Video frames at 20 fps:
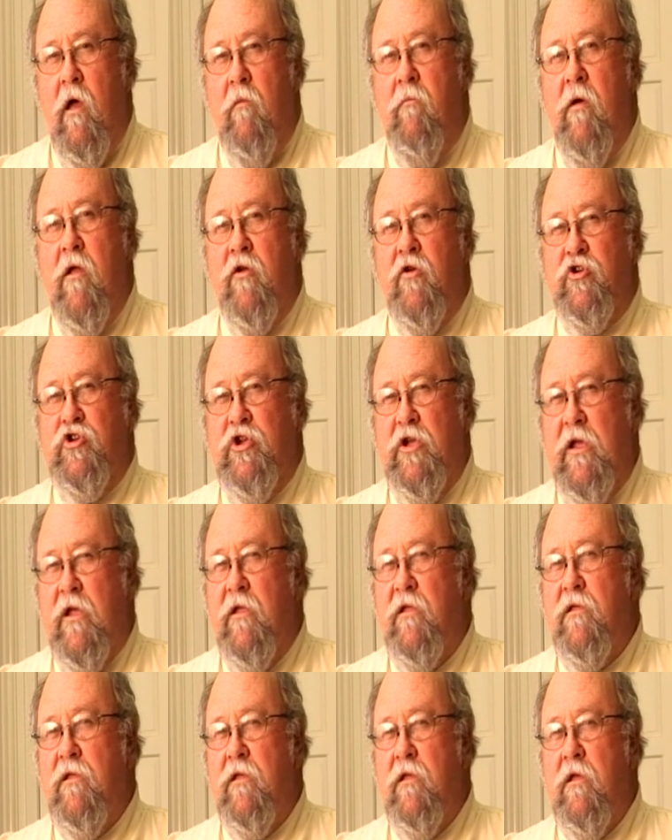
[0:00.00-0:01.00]
A Better
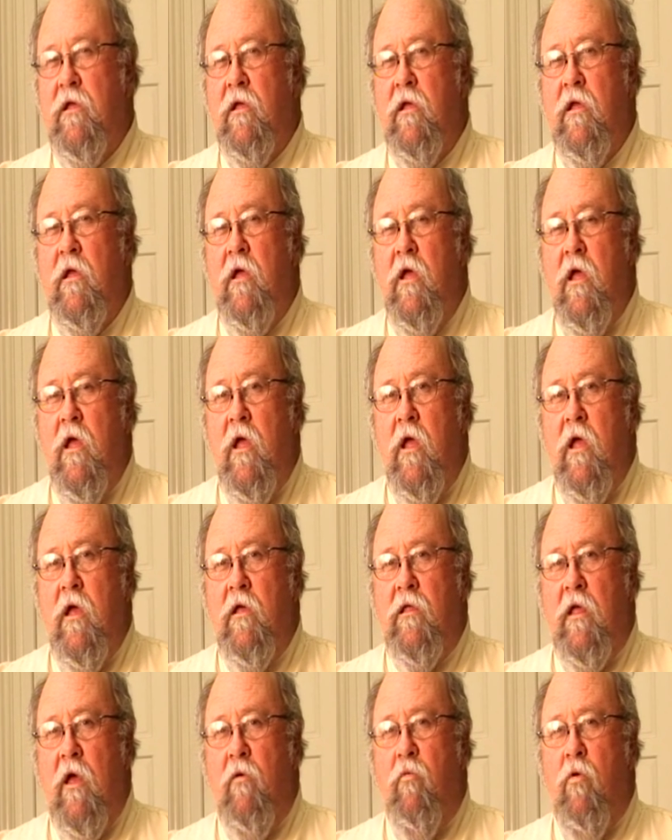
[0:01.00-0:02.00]
Chance,
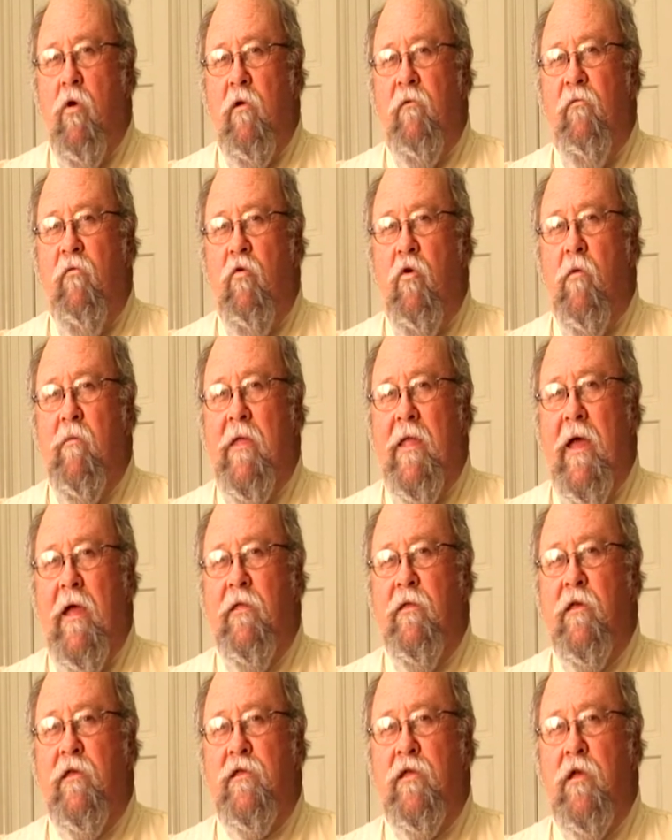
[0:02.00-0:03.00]
because I worked for him
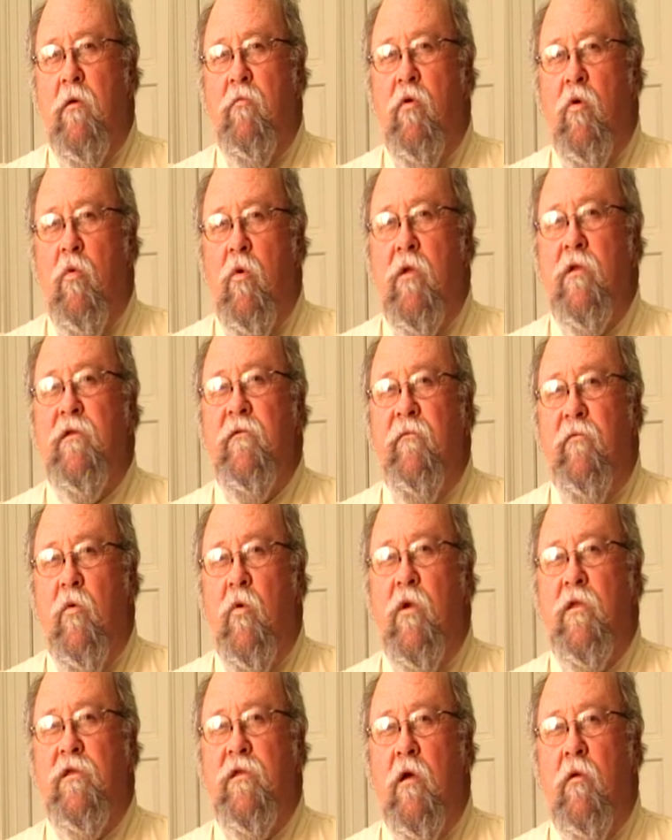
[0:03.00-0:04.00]
in the summer for
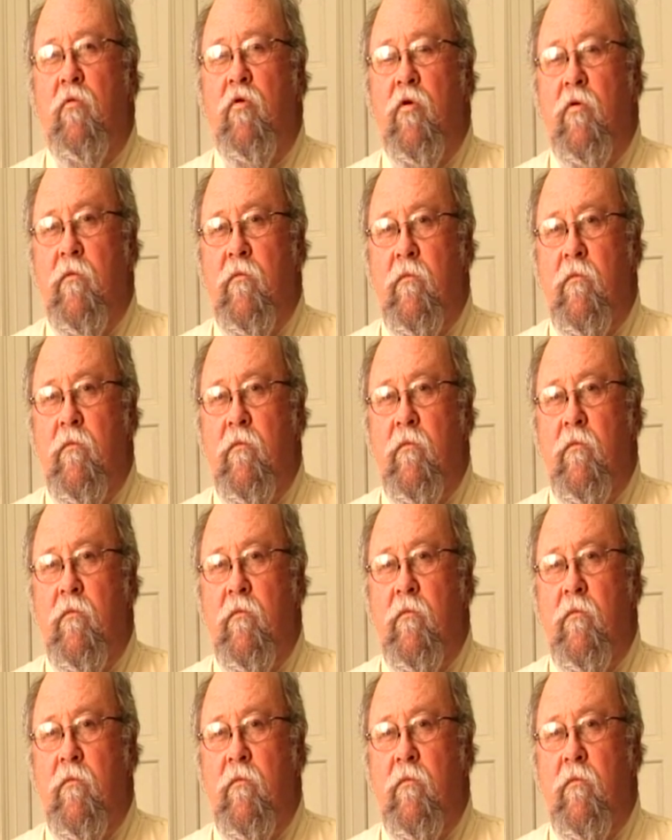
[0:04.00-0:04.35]
one summer.